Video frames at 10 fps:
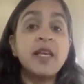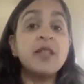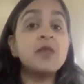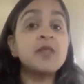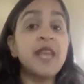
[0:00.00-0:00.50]

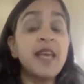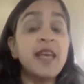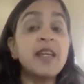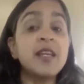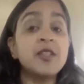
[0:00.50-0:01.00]
Hindus
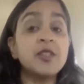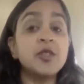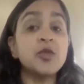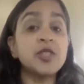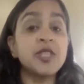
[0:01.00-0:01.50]
can and
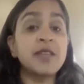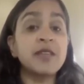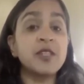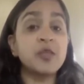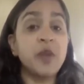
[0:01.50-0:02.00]
do reject
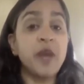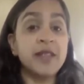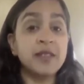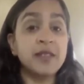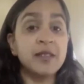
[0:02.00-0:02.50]
these
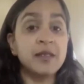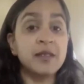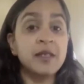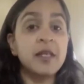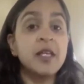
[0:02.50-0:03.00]

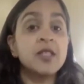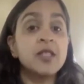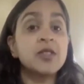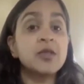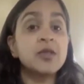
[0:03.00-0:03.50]
practices. To
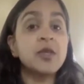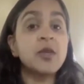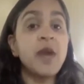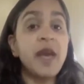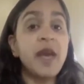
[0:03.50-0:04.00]
do
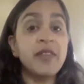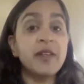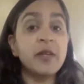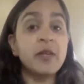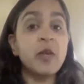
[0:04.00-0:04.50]
so
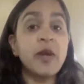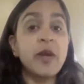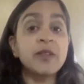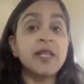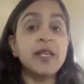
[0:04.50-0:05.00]
ethically
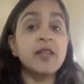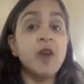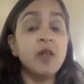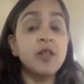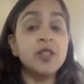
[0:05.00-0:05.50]
requires
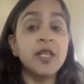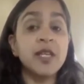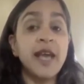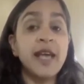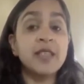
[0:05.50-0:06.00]
acknowledging
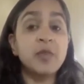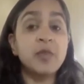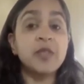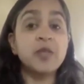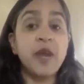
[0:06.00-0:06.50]

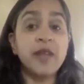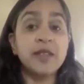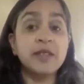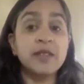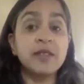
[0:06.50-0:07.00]
caste-based
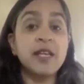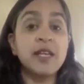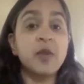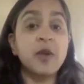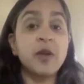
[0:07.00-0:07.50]
practices
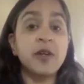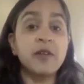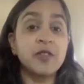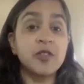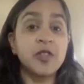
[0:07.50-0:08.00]
as part of
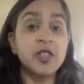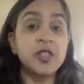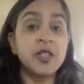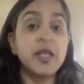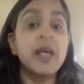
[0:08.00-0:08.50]
the
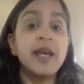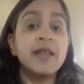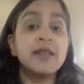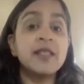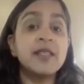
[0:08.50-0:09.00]
tradition
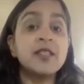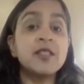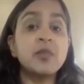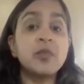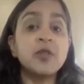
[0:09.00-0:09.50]
and seeking to
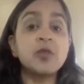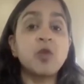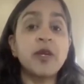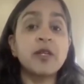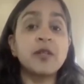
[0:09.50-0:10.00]
build
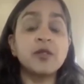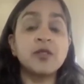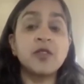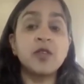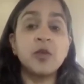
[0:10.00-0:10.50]
more
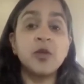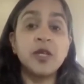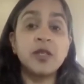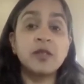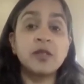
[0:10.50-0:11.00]
inclusive
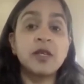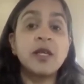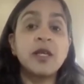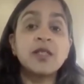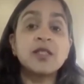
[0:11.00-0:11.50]
communities.
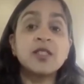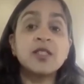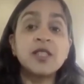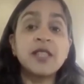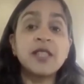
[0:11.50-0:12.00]
To
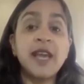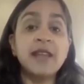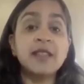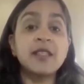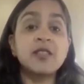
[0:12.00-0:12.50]
suggest
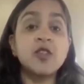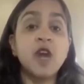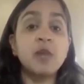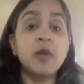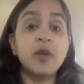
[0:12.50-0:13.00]
caste is
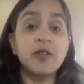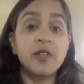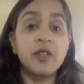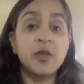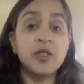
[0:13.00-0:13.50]
not part of
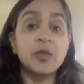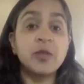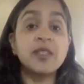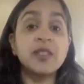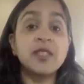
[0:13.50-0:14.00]
Hinduism
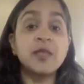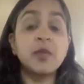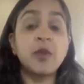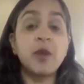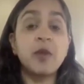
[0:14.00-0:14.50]
is
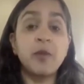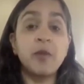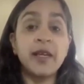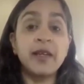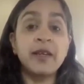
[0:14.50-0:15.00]
deeply
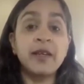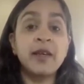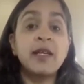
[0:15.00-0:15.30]
problematic,